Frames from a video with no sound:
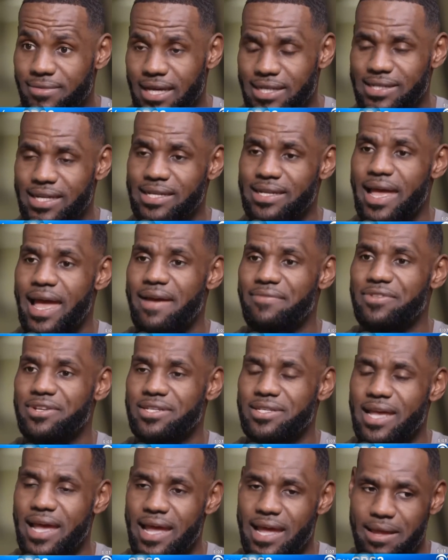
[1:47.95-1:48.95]
that didn't have
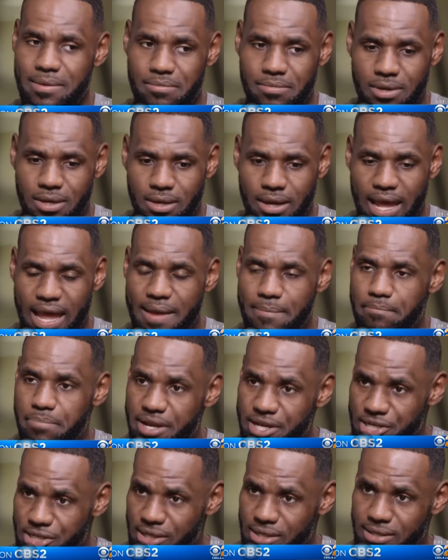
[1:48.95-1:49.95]
the same
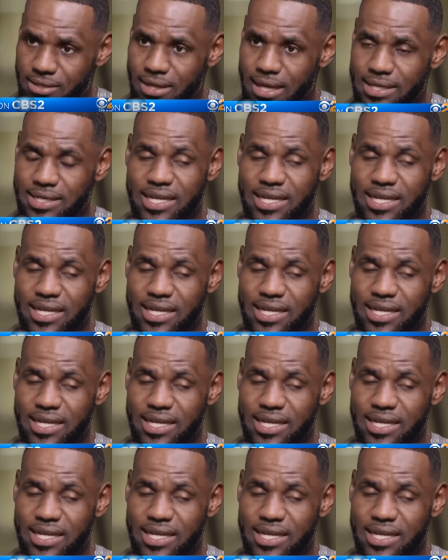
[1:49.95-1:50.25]
ambition,